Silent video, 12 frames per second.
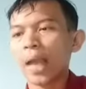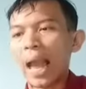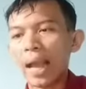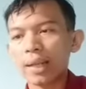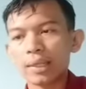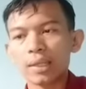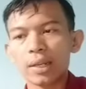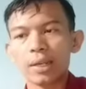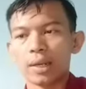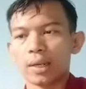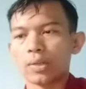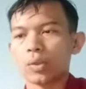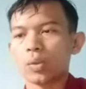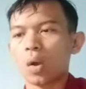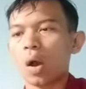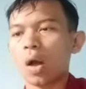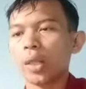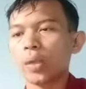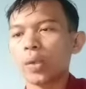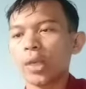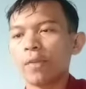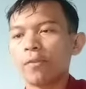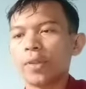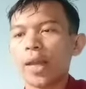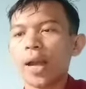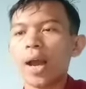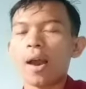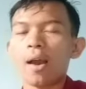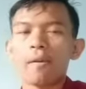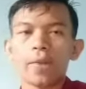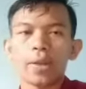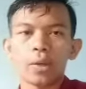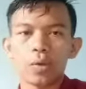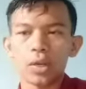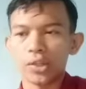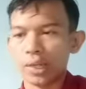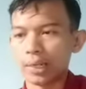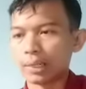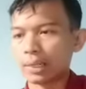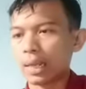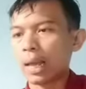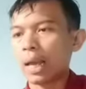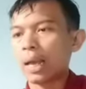Ask readers to call you if they have any questions.